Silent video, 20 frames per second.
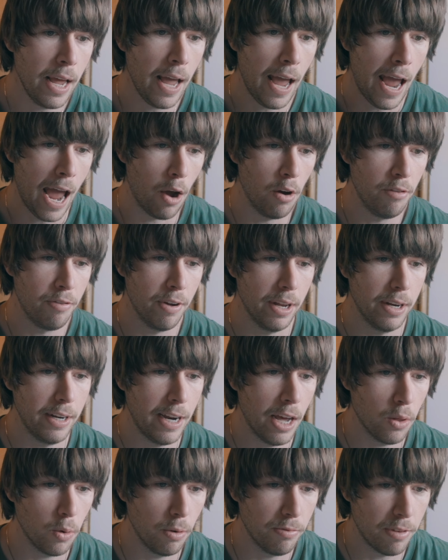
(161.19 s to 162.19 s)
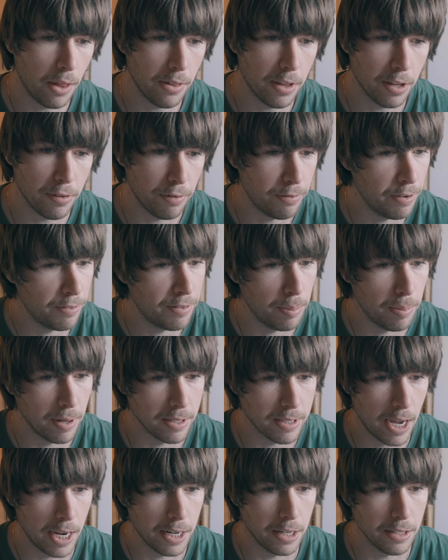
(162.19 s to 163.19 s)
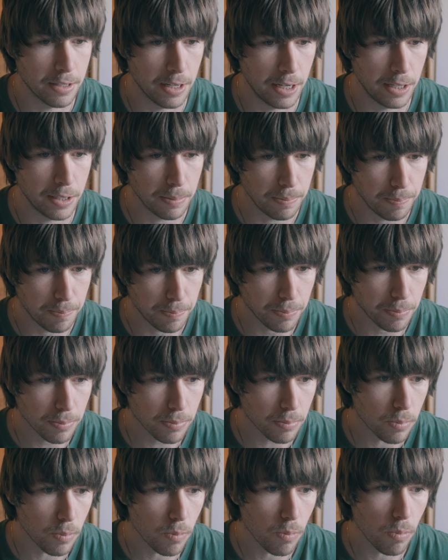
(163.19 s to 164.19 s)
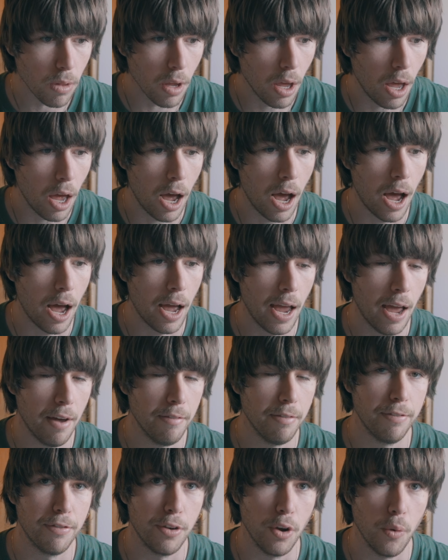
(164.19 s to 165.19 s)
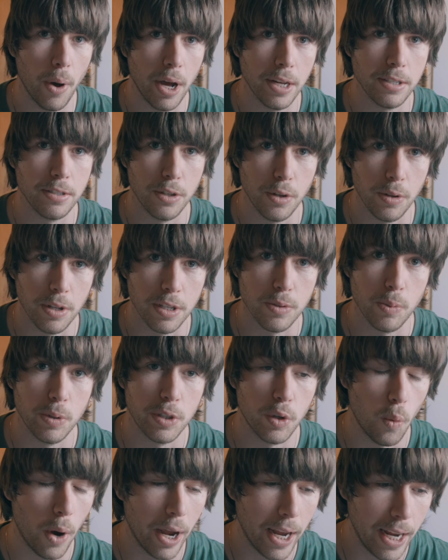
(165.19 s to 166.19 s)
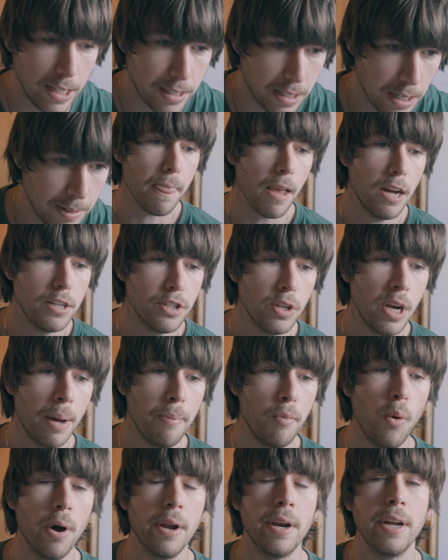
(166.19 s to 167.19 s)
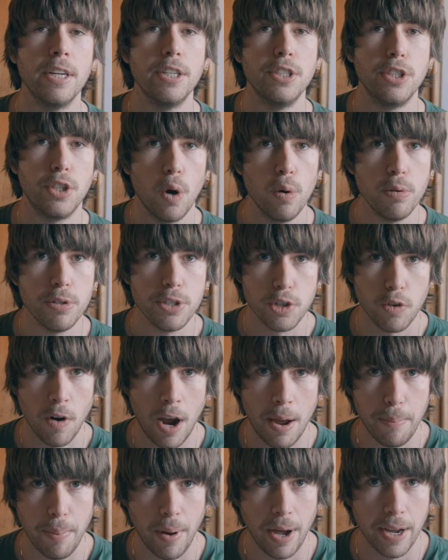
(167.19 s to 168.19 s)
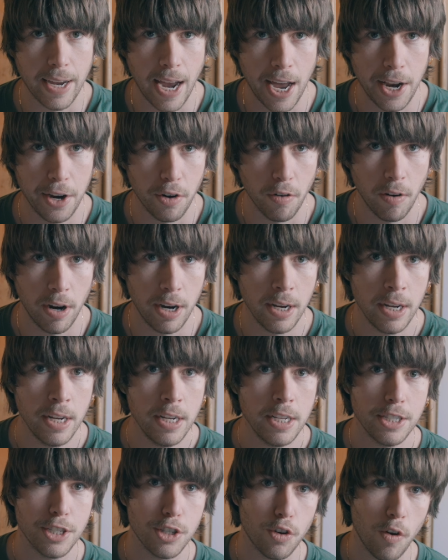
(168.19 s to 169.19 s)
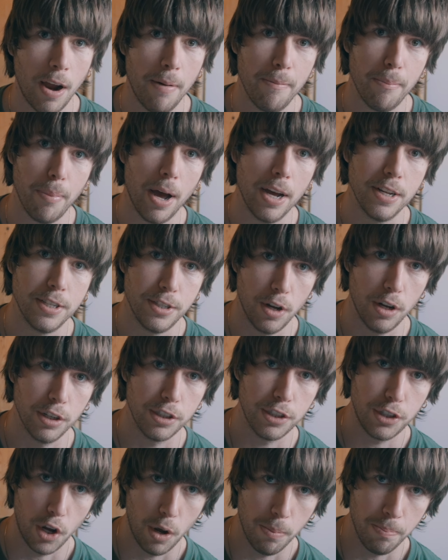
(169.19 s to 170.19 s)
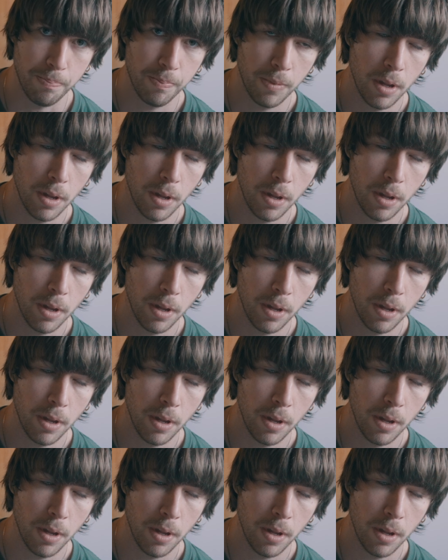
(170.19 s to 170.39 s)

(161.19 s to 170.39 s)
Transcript: However, now that we've done this for 50 plus agencies, I have a few ways to do this, which are way easier. So number 1, don't scrape by category, scrape by search term.